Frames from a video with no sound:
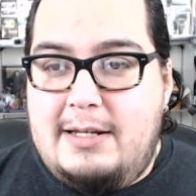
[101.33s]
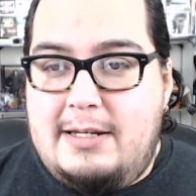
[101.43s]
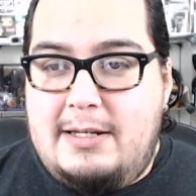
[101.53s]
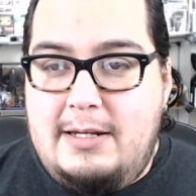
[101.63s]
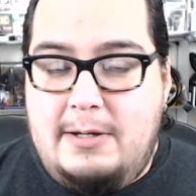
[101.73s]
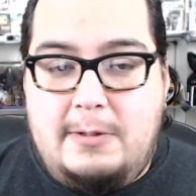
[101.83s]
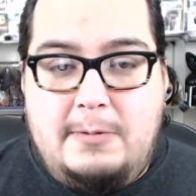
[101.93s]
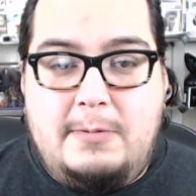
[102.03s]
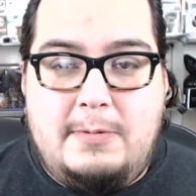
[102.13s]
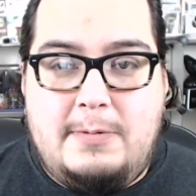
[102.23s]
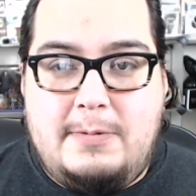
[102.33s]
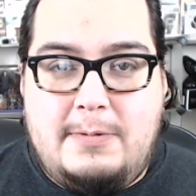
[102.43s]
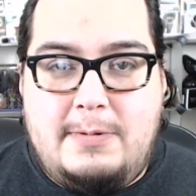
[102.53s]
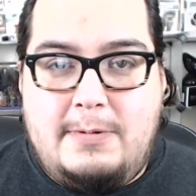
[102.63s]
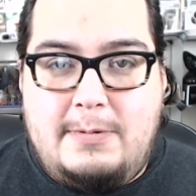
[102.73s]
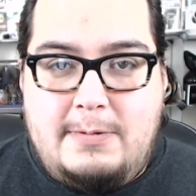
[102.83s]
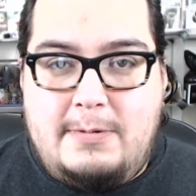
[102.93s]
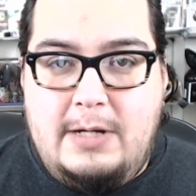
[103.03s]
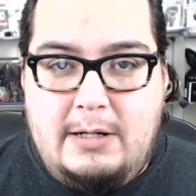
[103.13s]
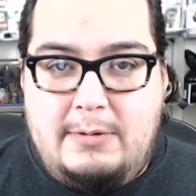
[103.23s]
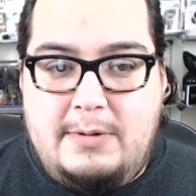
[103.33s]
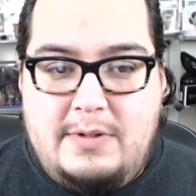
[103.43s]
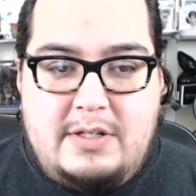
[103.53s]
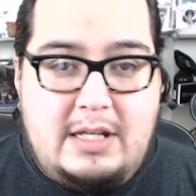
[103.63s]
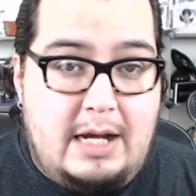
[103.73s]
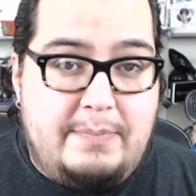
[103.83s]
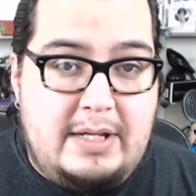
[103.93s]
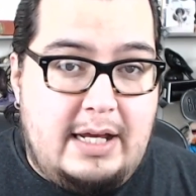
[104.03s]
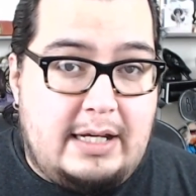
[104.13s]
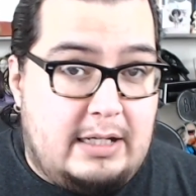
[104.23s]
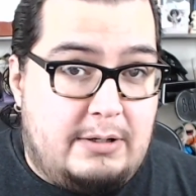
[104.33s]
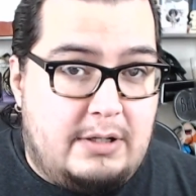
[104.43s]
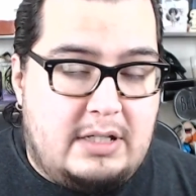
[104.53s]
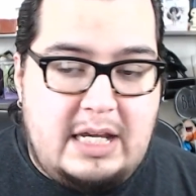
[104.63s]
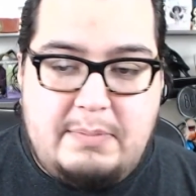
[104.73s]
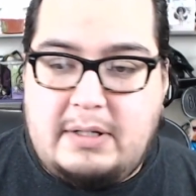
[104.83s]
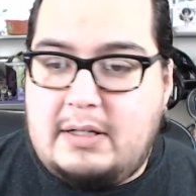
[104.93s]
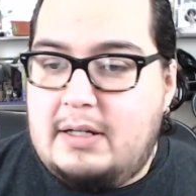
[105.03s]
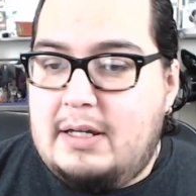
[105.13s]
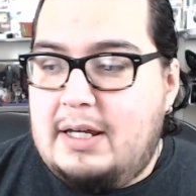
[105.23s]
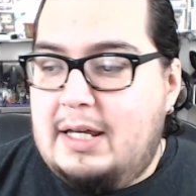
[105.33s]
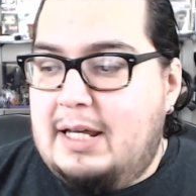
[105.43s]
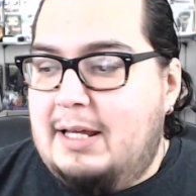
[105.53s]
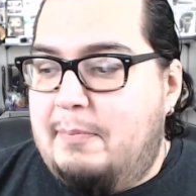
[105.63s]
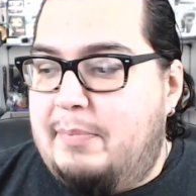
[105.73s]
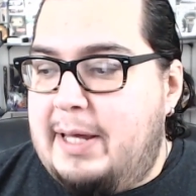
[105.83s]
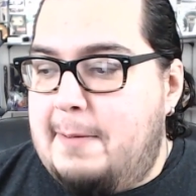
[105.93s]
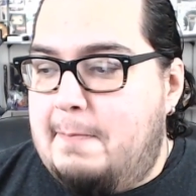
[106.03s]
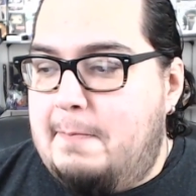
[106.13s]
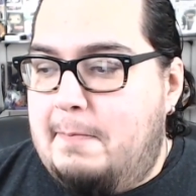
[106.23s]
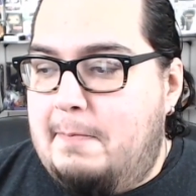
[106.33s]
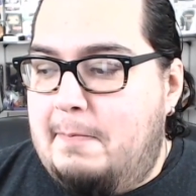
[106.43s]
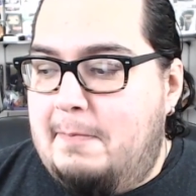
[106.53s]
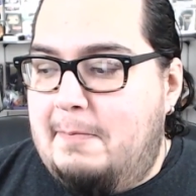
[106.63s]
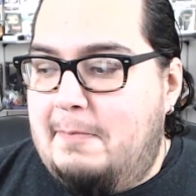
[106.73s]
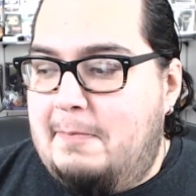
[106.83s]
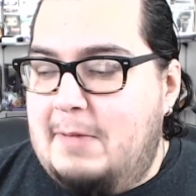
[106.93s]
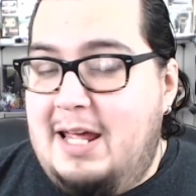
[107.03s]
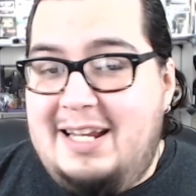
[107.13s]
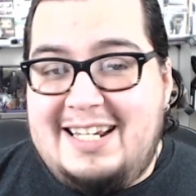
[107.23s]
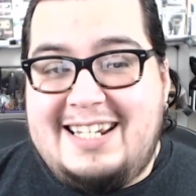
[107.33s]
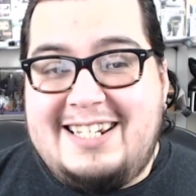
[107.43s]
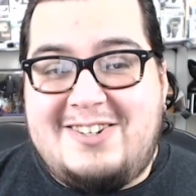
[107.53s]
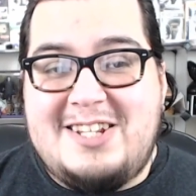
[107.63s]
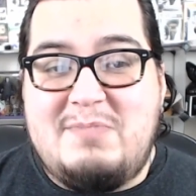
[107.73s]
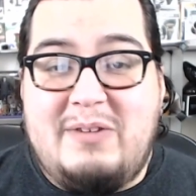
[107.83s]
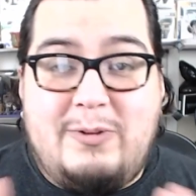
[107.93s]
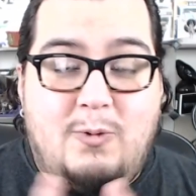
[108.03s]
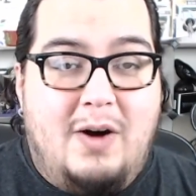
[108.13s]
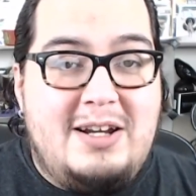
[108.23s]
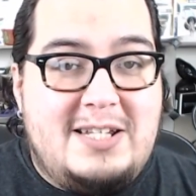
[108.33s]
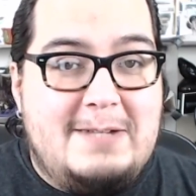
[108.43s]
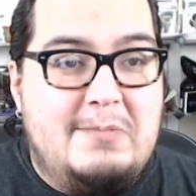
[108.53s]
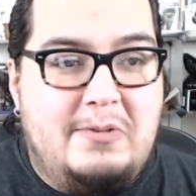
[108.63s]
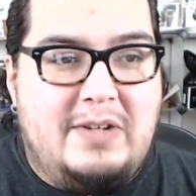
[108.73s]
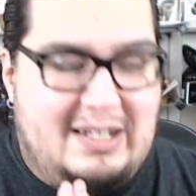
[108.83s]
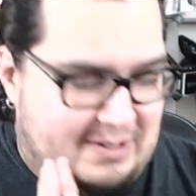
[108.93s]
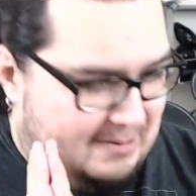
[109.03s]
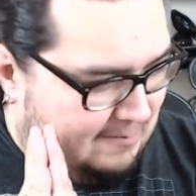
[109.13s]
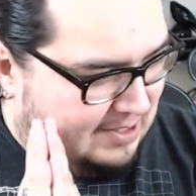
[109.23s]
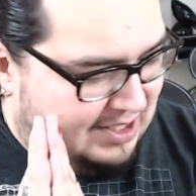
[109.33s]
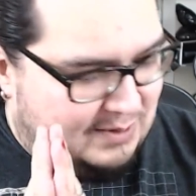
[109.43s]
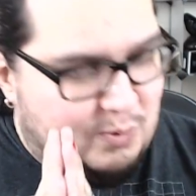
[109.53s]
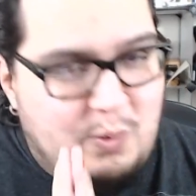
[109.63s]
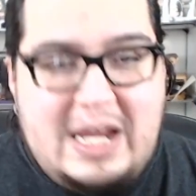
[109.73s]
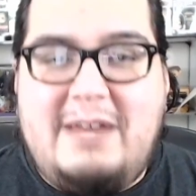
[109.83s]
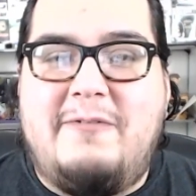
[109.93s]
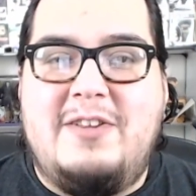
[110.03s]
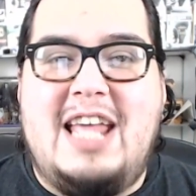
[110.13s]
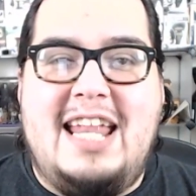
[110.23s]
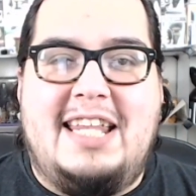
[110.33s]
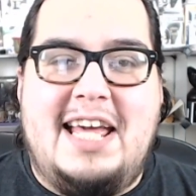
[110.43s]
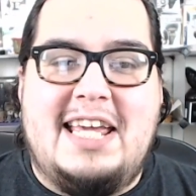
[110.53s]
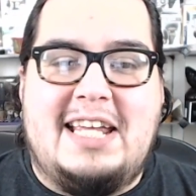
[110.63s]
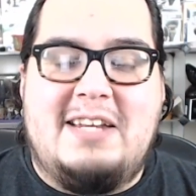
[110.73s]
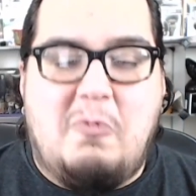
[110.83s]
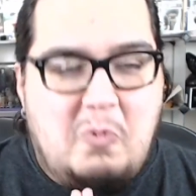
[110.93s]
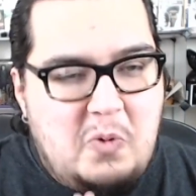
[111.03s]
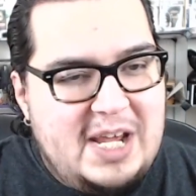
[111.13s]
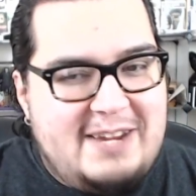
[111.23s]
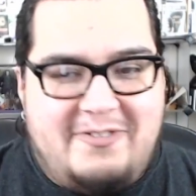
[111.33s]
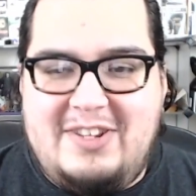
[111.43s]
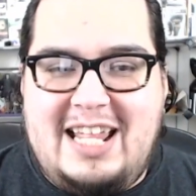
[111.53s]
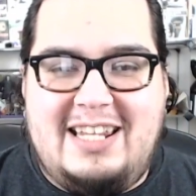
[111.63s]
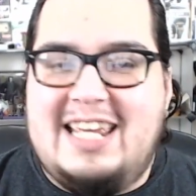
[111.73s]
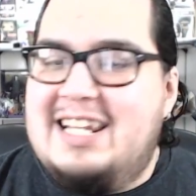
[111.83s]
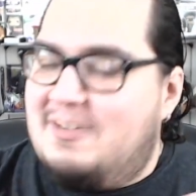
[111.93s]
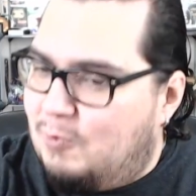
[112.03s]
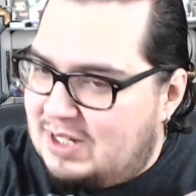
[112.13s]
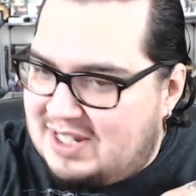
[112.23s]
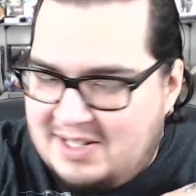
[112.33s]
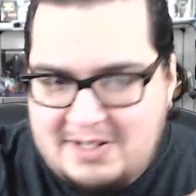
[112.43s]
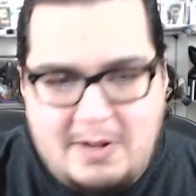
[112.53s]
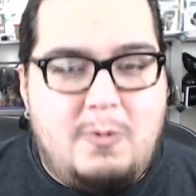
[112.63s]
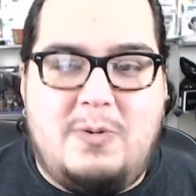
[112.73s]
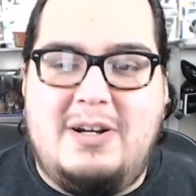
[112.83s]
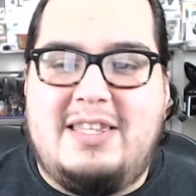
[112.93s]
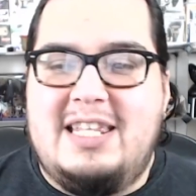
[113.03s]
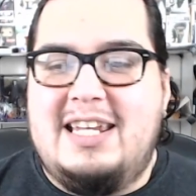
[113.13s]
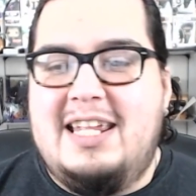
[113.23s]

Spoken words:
No, no, stop it! I can hear you typing. But trust me, if you watch the movie, just wait for that line. Wait for that line. It's so worth it.